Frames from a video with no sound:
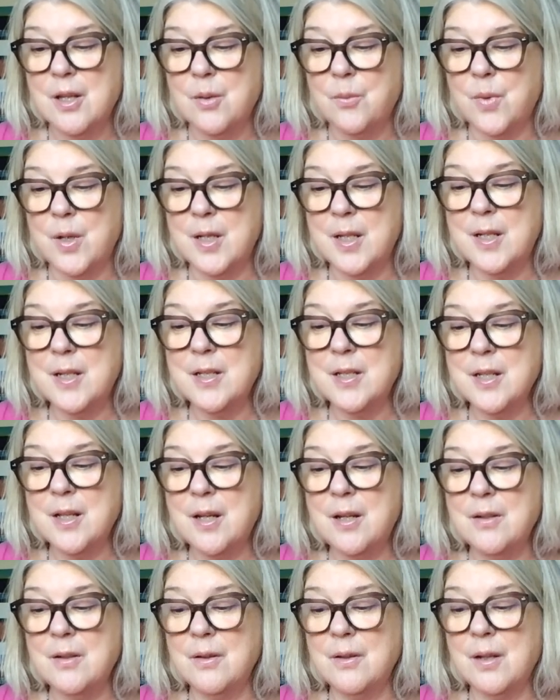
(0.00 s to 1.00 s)
when in
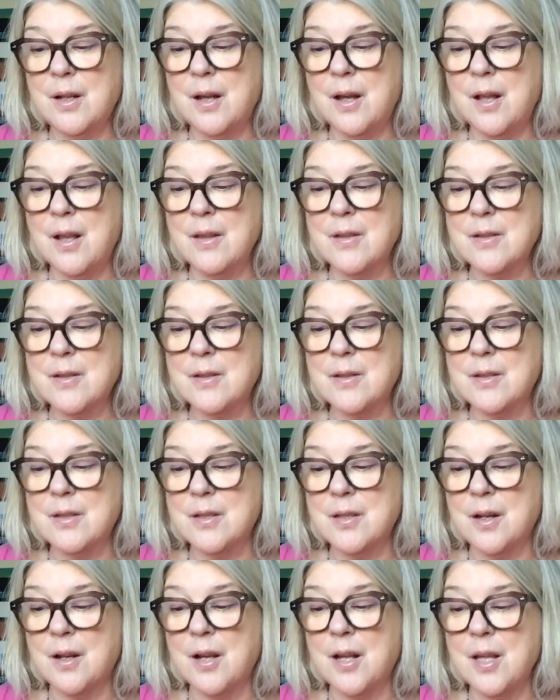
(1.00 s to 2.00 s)
eternal lines to
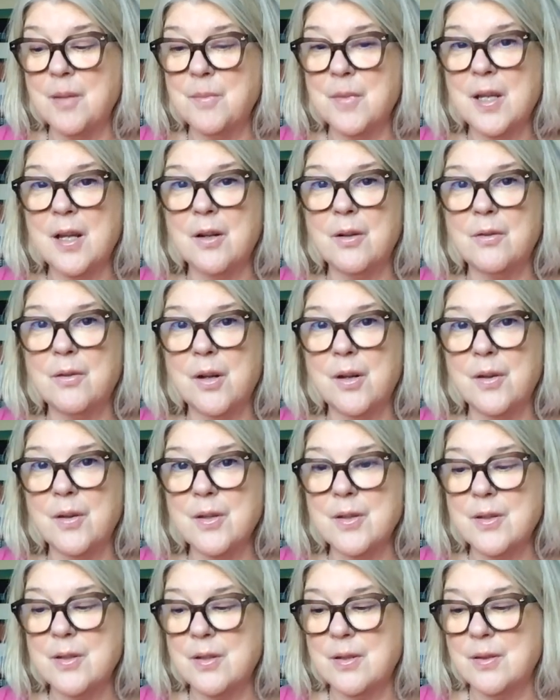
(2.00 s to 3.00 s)
time thou
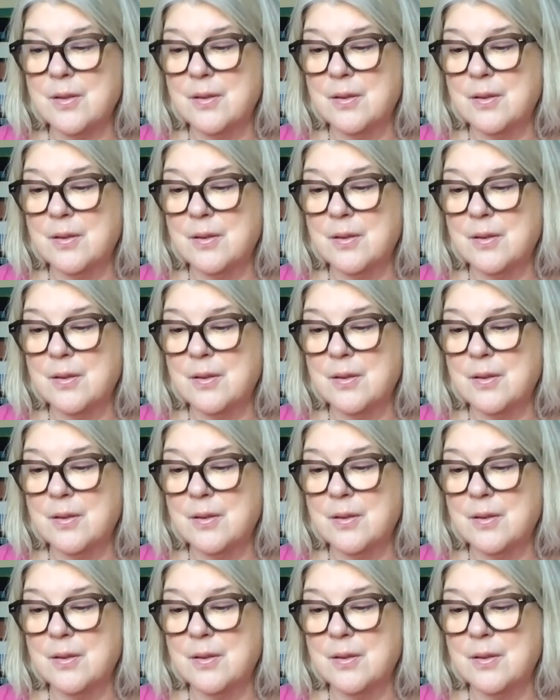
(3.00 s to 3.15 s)
growest.